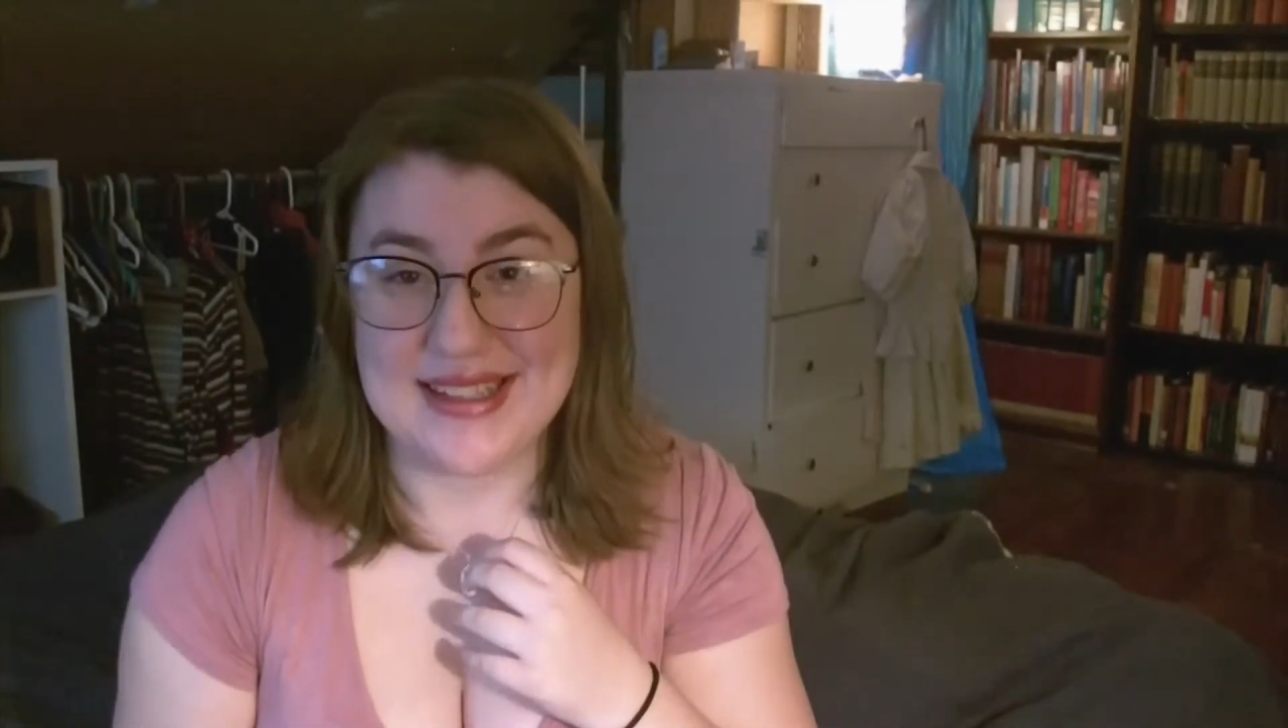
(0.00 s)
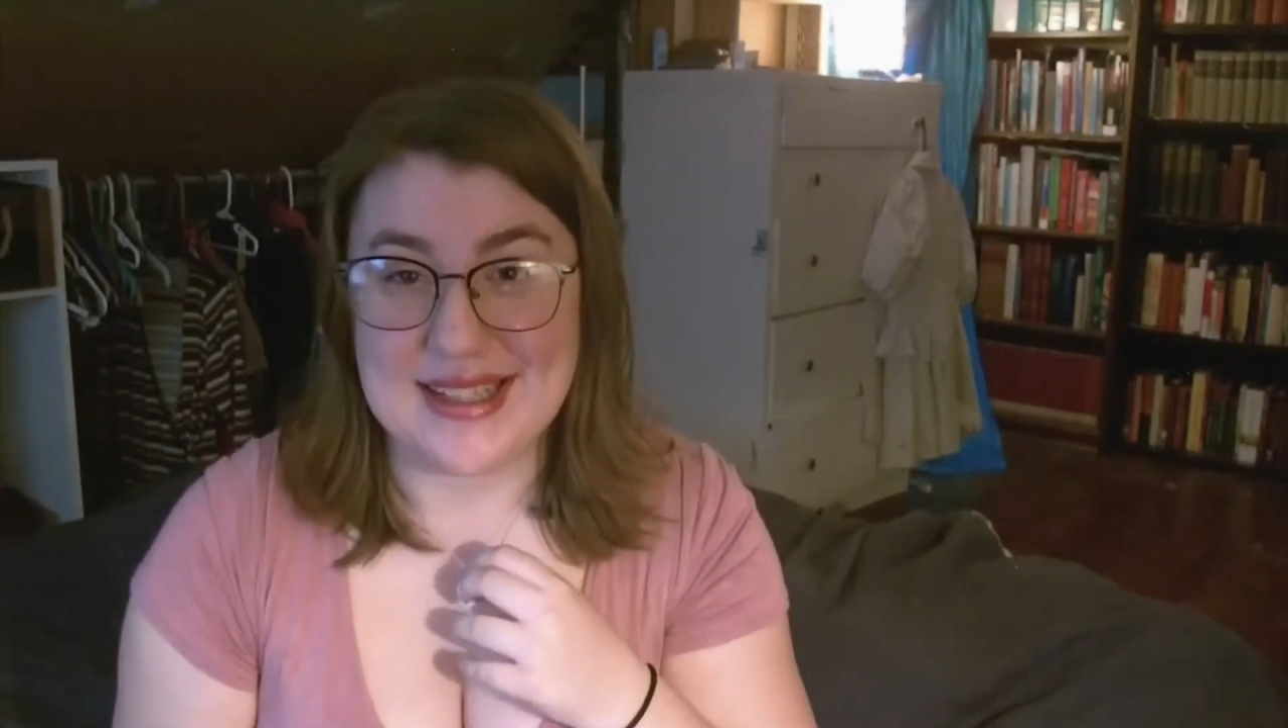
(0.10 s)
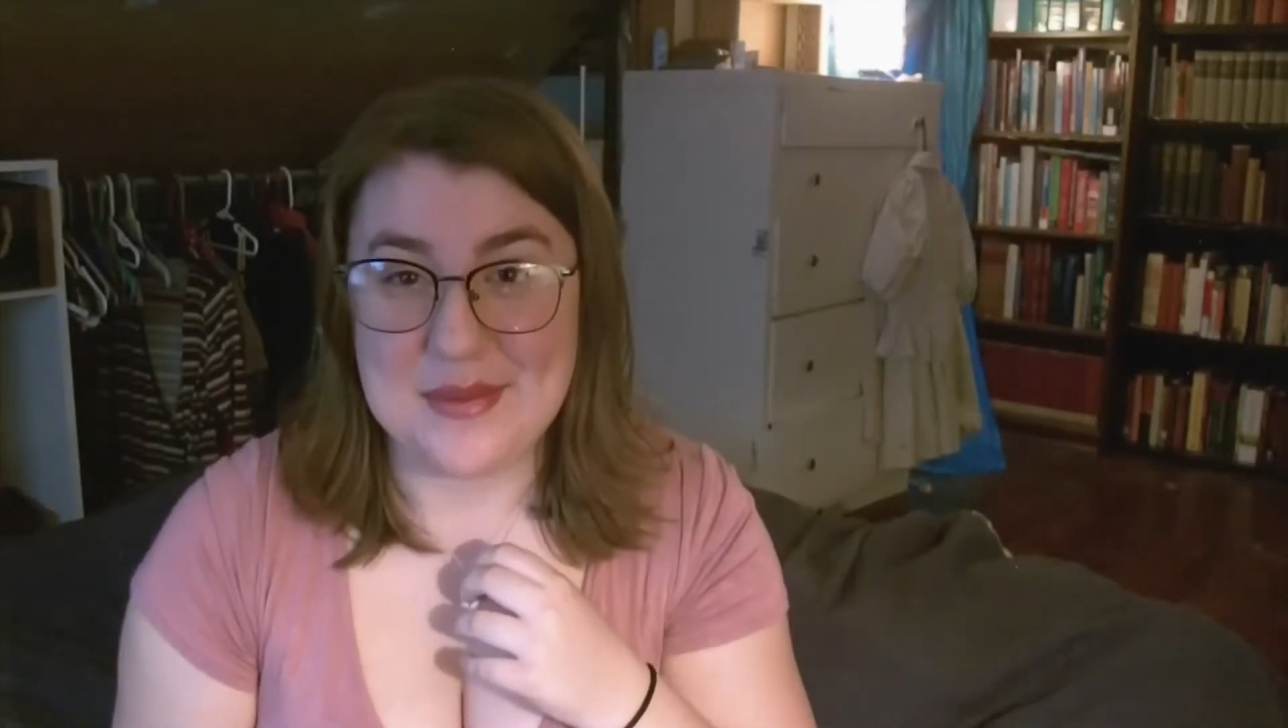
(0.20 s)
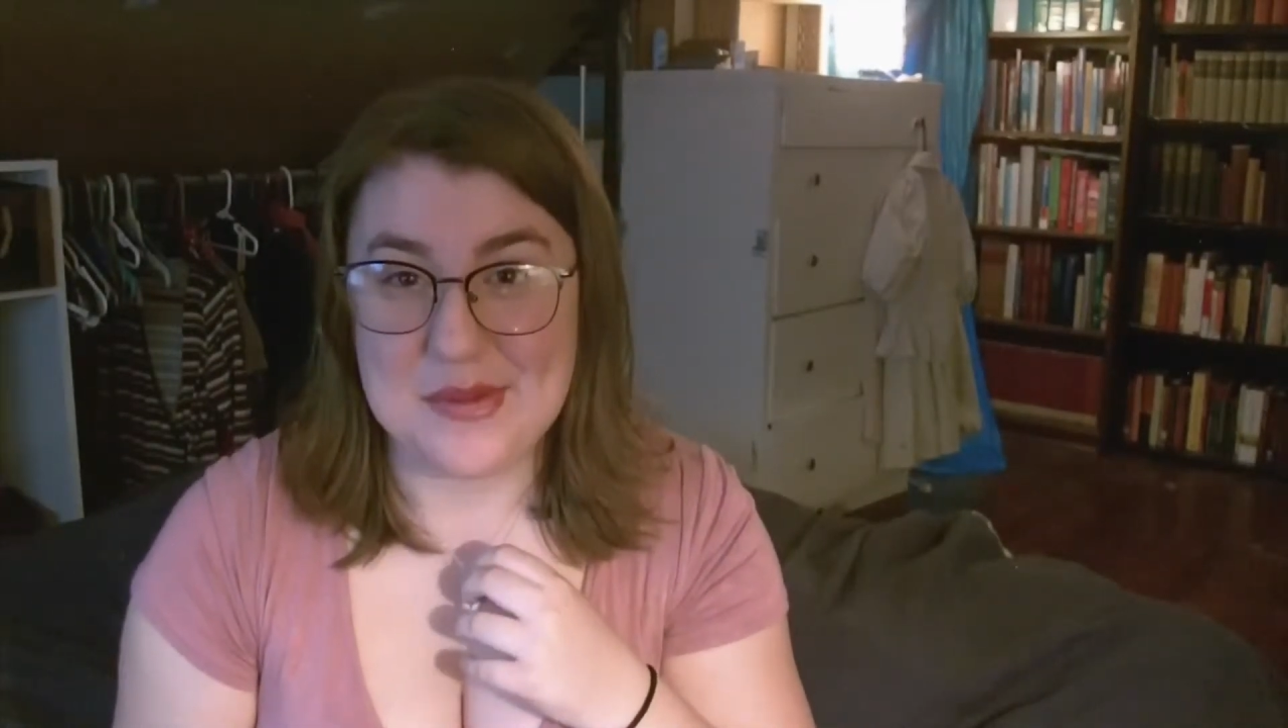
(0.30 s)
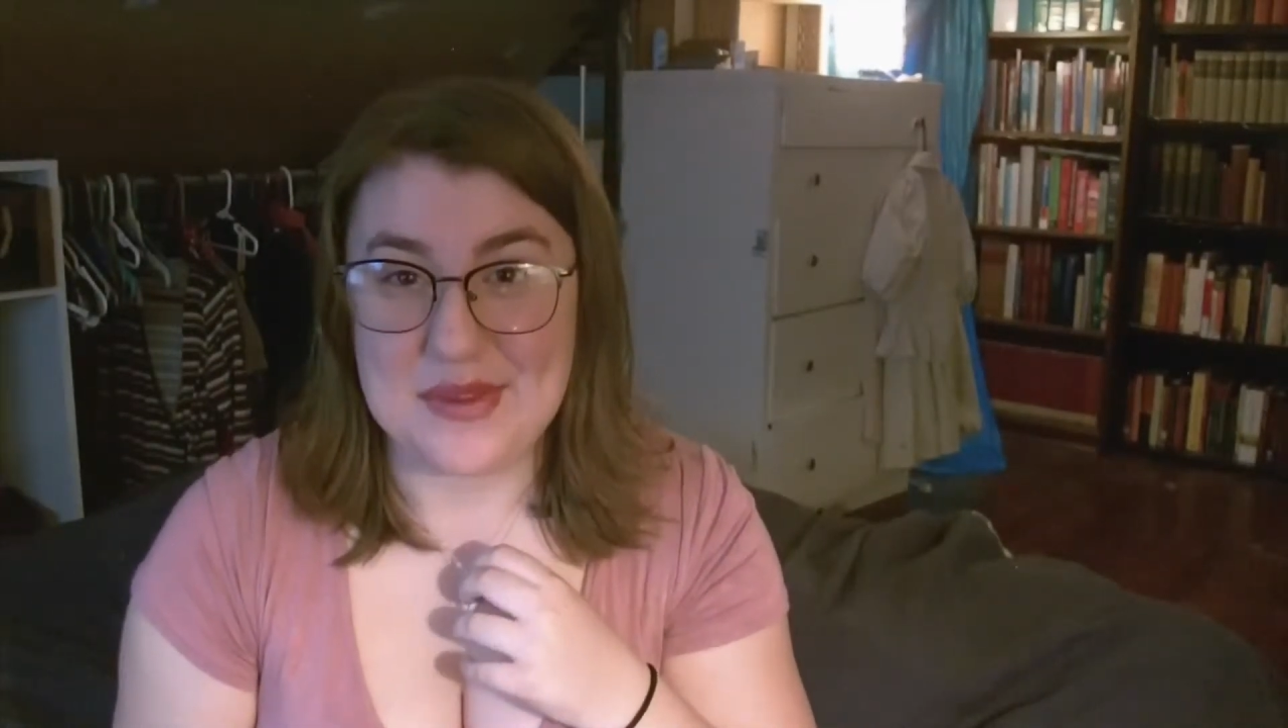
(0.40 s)

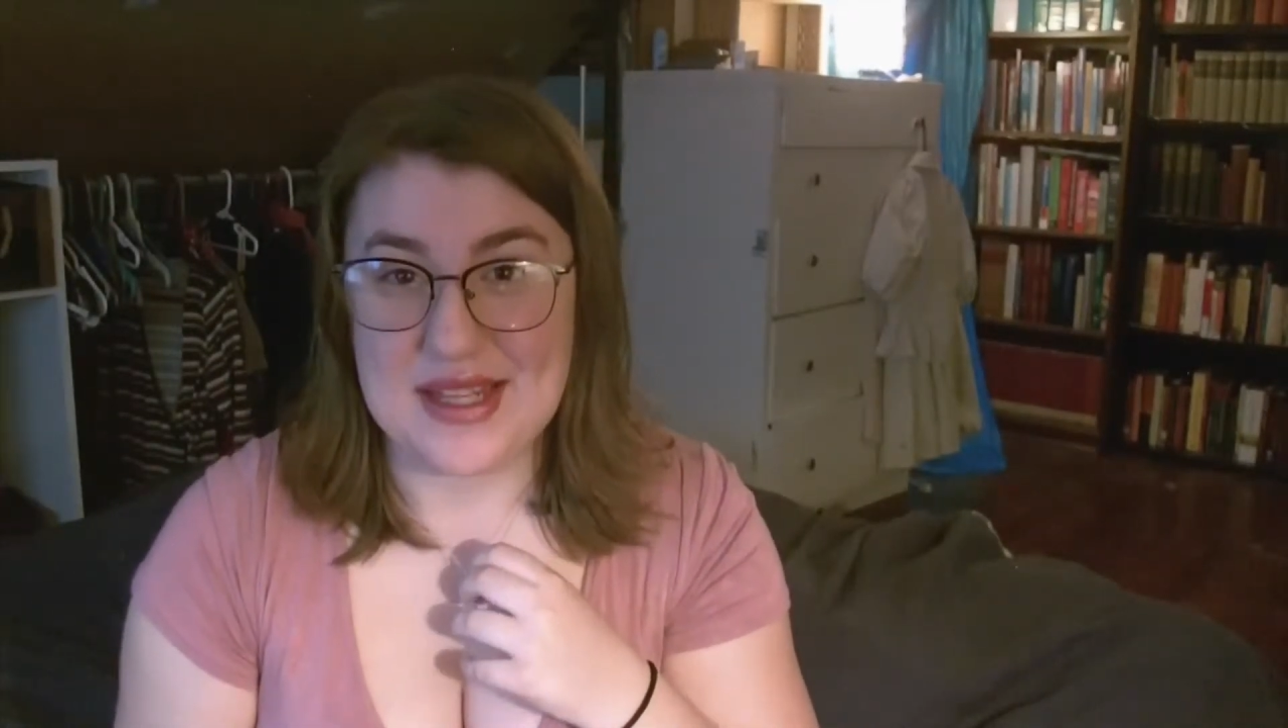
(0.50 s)
some of